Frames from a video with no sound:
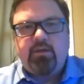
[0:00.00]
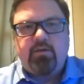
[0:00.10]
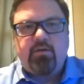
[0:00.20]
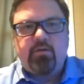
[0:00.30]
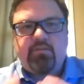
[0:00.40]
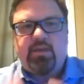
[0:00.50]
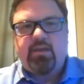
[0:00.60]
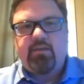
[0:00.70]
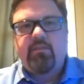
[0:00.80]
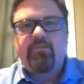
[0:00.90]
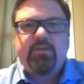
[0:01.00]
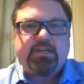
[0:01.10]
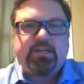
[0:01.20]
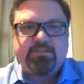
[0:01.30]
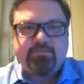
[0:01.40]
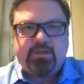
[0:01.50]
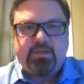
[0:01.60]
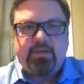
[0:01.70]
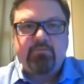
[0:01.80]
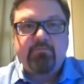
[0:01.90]
you're taking the
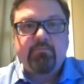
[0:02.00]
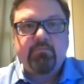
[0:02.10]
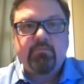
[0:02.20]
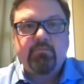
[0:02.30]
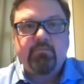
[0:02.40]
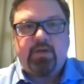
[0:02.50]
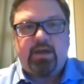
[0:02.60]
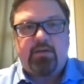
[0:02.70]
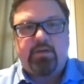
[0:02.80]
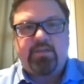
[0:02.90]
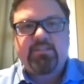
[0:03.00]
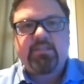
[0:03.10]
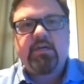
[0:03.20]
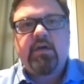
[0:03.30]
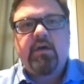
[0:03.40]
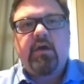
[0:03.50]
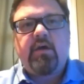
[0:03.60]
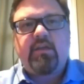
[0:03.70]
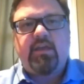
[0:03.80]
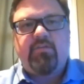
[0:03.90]
VSV virus,
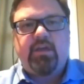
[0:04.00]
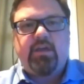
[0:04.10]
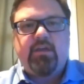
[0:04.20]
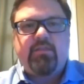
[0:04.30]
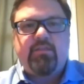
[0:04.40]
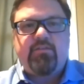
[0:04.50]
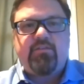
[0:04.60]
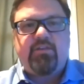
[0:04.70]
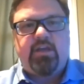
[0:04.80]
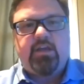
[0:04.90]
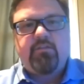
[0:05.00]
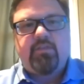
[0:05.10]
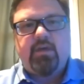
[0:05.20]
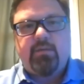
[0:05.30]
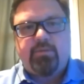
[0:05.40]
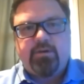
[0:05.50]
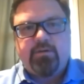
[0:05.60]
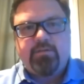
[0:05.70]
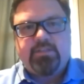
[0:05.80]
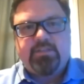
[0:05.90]
giving it the gene that
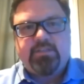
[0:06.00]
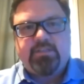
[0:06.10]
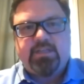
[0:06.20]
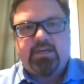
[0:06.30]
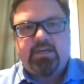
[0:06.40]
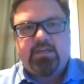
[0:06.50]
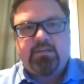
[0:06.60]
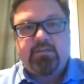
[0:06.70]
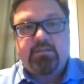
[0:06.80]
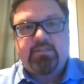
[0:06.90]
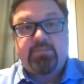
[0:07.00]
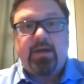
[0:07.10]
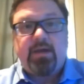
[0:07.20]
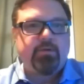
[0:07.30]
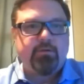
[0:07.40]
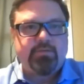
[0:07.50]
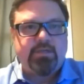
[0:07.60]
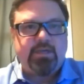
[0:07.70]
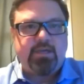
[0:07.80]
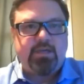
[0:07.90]
produces the the spike
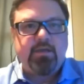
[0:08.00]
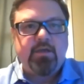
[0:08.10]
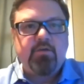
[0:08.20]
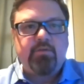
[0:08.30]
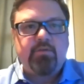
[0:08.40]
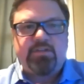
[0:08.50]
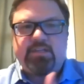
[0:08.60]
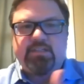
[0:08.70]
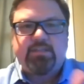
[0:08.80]
protein, which is